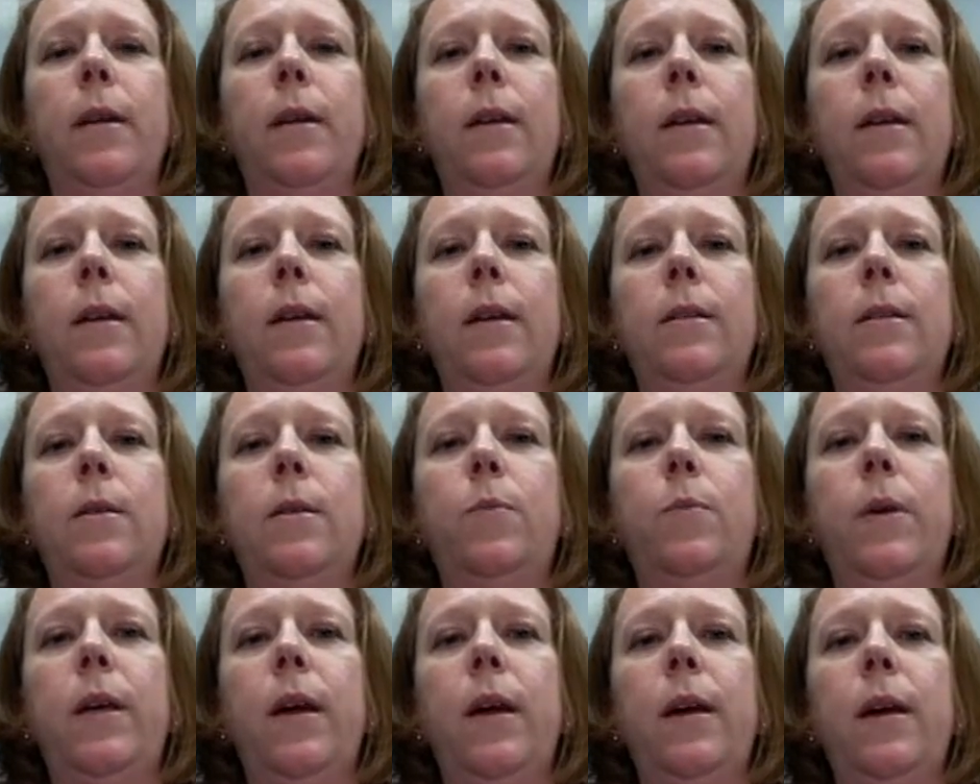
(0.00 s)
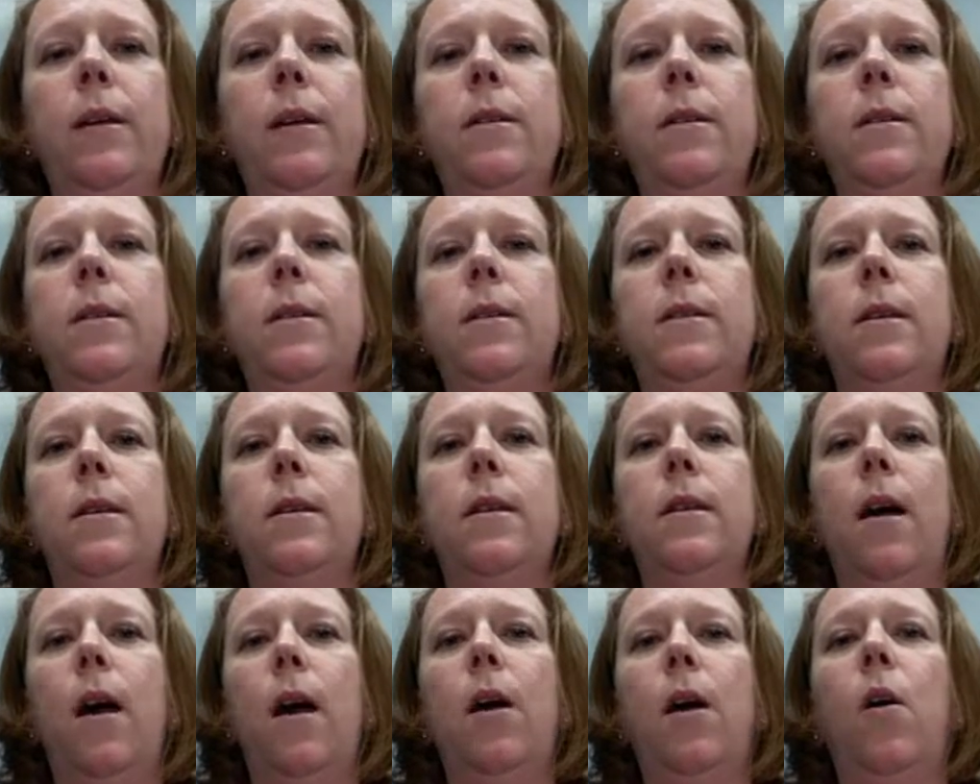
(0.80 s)
it's because
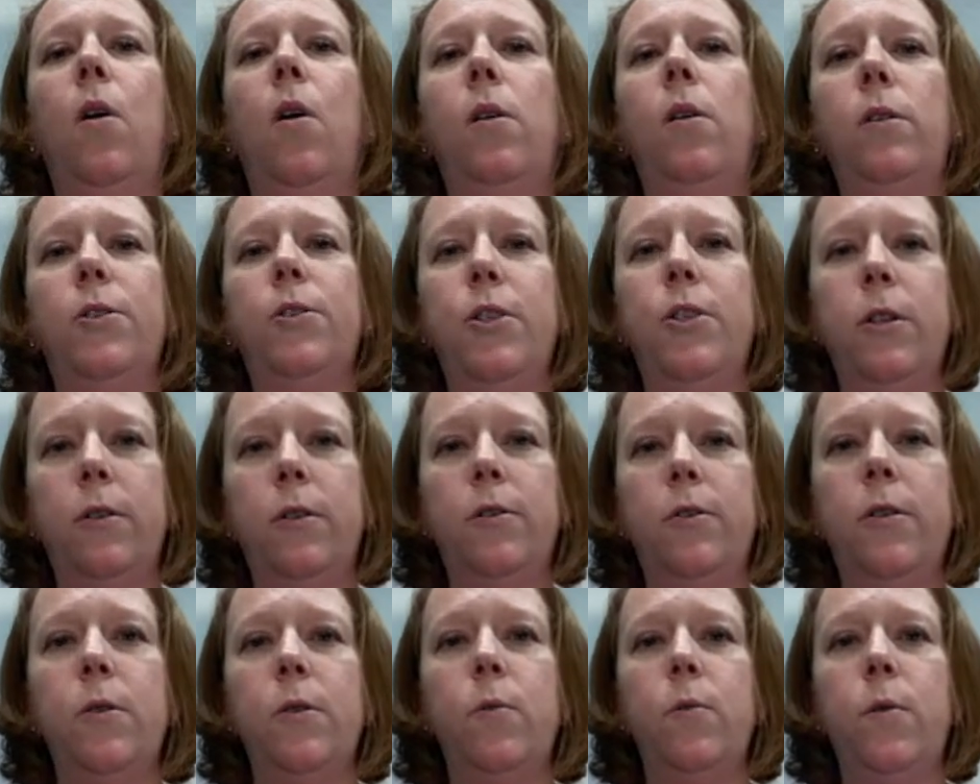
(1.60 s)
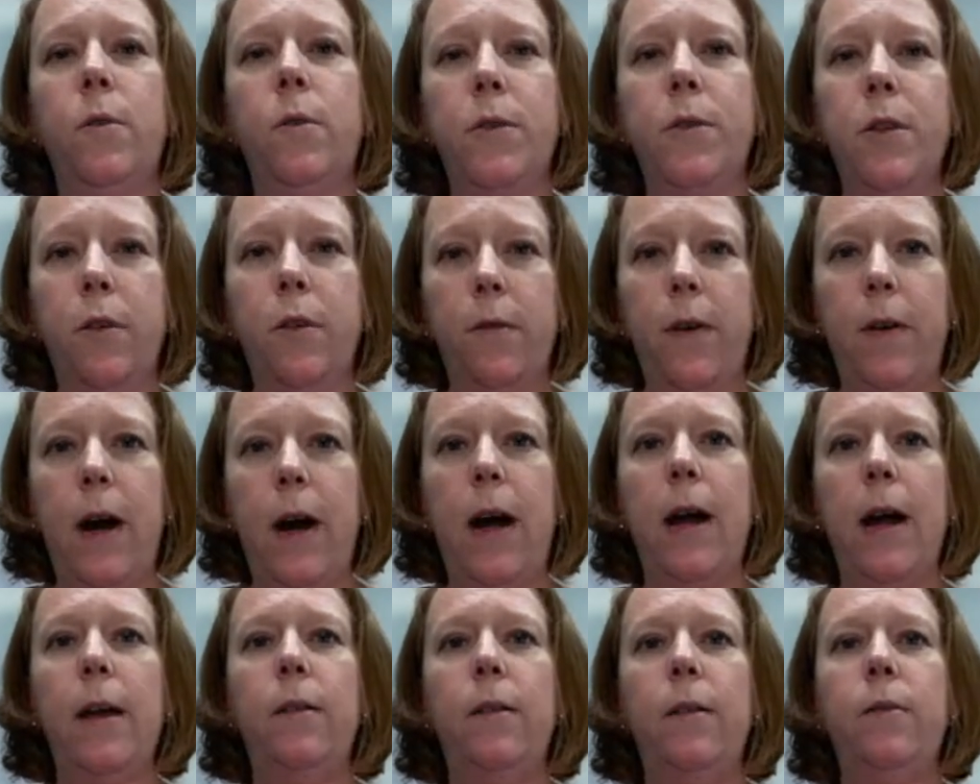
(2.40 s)
not all children will
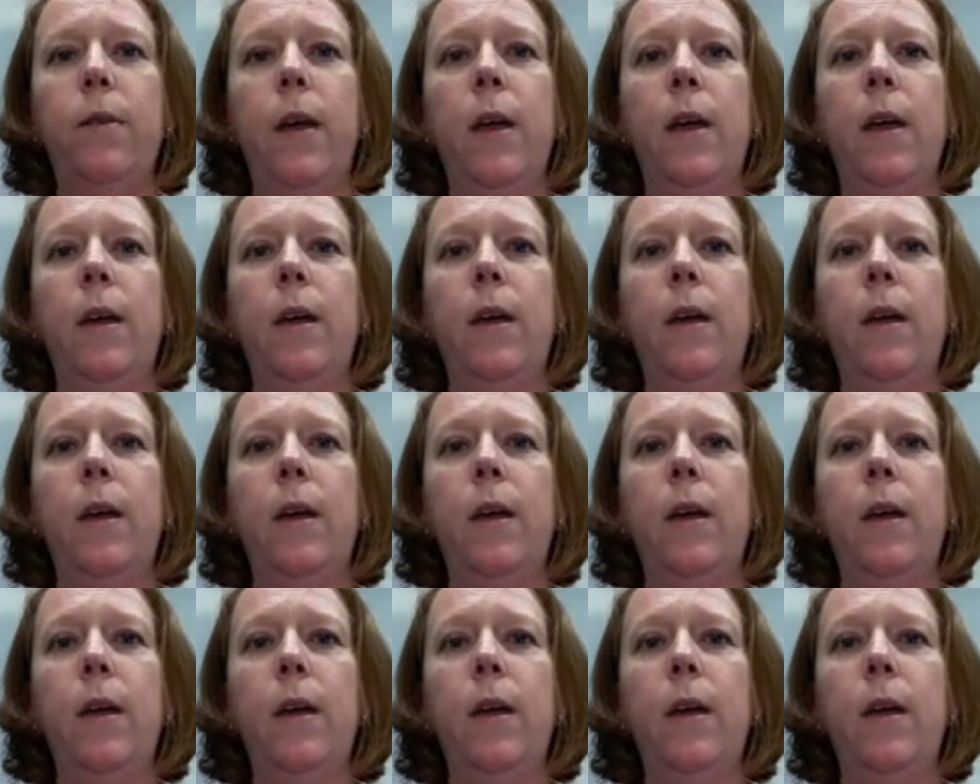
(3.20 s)
survive